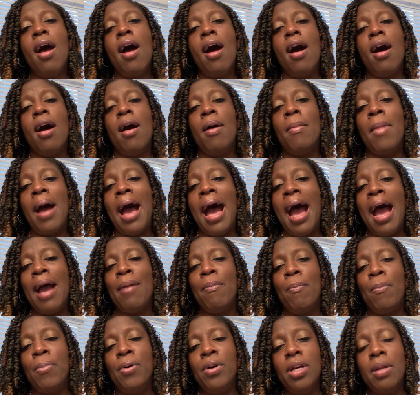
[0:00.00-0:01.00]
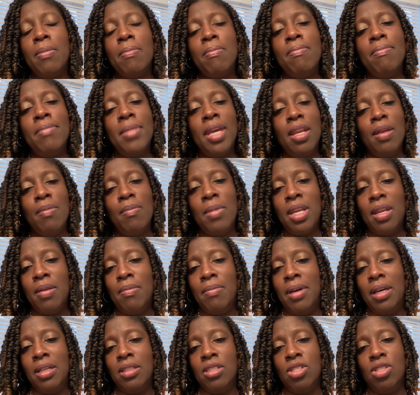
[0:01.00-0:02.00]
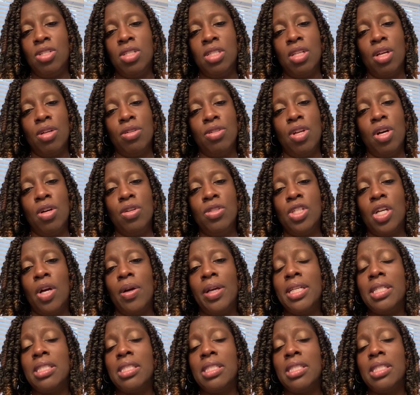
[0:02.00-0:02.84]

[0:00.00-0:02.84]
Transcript: Um, I put many, many messages on dojo.